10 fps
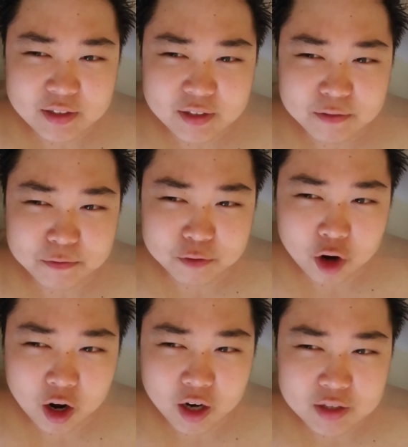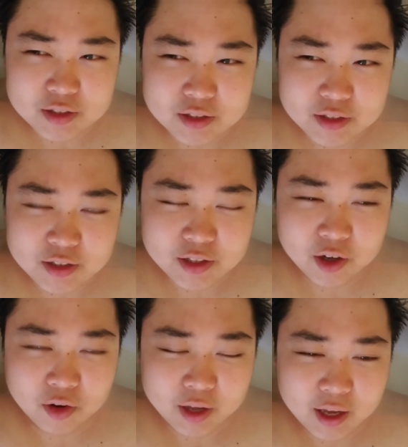frogs.
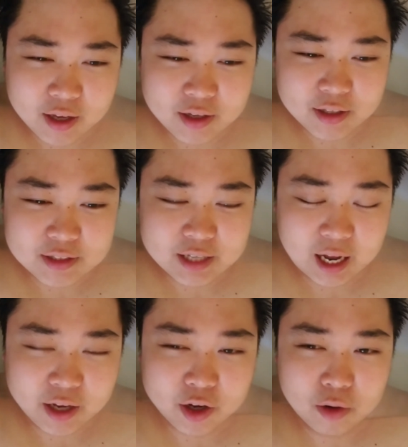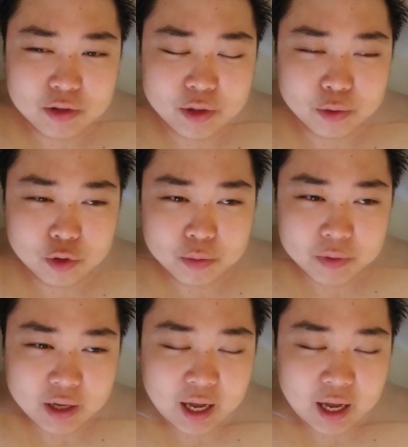Okay, because I go into the room, I